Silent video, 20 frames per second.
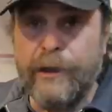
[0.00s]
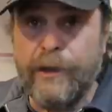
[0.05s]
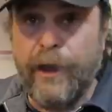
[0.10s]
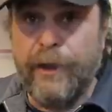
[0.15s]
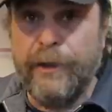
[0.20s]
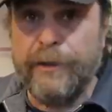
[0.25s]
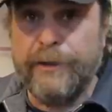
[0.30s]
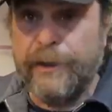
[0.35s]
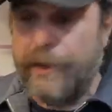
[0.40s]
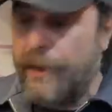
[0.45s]

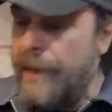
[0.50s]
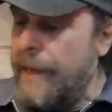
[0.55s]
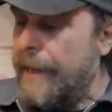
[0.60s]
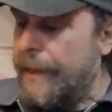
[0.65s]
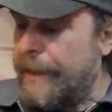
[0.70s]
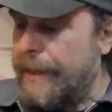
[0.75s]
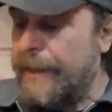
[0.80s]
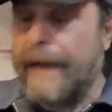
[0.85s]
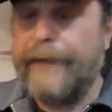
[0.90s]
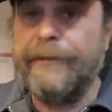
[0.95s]
closer,
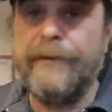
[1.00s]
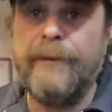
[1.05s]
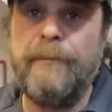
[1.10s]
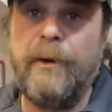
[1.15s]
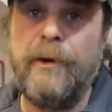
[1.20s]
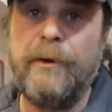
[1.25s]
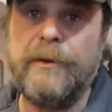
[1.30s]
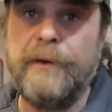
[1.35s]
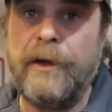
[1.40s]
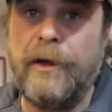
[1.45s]
can have the
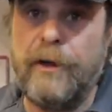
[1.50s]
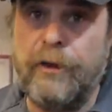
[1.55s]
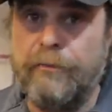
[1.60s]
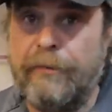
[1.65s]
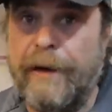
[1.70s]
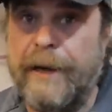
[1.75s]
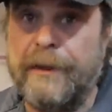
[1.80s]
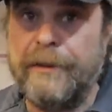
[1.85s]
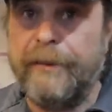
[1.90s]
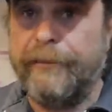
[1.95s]
most
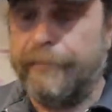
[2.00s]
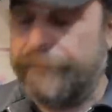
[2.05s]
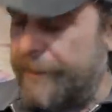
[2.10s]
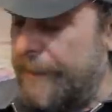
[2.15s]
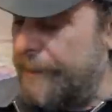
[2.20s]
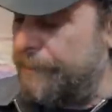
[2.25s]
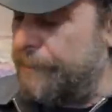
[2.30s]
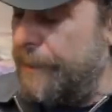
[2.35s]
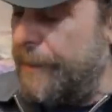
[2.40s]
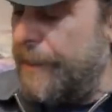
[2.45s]
aggressive
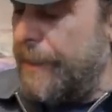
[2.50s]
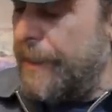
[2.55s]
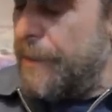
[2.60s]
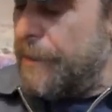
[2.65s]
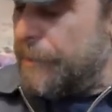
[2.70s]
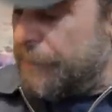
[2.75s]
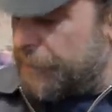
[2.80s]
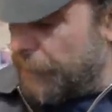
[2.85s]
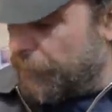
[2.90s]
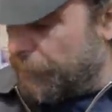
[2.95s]
ramp.
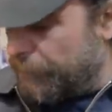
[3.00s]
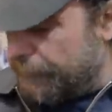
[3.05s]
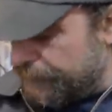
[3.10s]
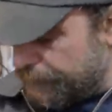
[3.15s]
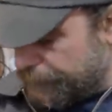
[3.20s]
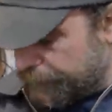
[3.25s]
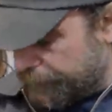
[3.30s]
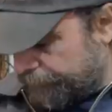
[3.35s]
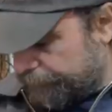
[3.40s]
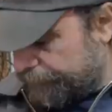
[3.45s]

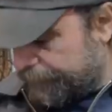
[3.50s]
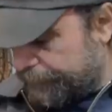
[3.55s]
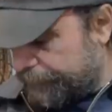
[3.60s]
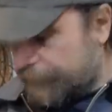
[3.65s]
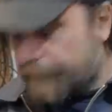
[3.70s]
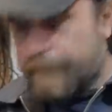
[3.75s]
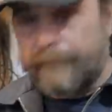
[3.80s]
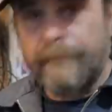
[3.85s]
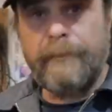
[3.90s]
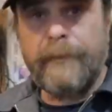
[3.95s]
So
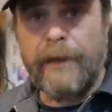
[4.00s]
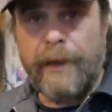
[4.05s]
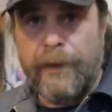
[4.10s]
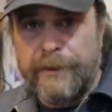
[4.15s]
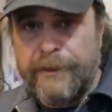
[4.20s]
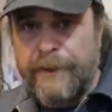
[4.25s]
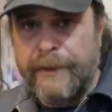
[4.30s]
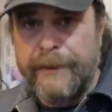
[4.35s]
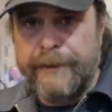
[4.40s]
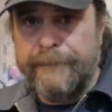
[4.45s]

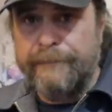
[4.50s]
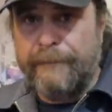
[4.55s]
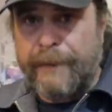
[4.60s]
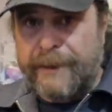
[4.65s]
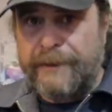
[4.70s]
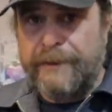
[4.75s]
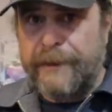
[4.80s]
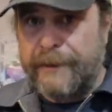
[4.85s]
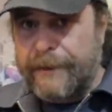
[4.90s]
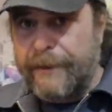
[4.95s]
those are
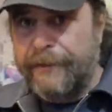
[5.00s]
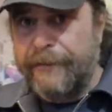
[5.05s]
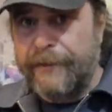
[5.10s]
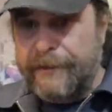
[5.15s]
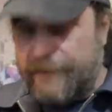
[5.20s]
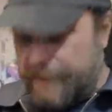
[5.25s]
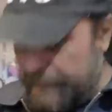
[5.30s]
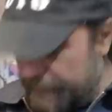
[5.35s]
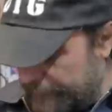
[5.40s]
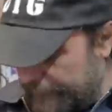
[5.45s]
basic
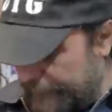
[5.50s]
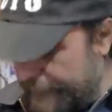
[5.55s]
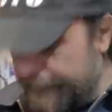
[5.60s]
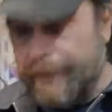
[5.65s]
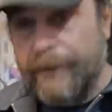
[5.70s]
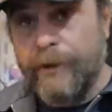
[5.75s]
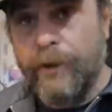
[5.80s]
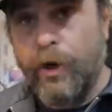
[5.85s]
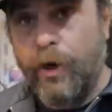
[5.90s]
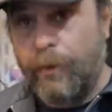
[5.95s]
differences in
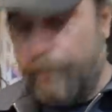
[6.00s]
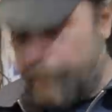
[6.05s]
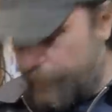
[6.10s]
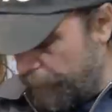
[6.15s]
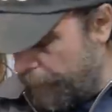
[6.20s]
the lobe.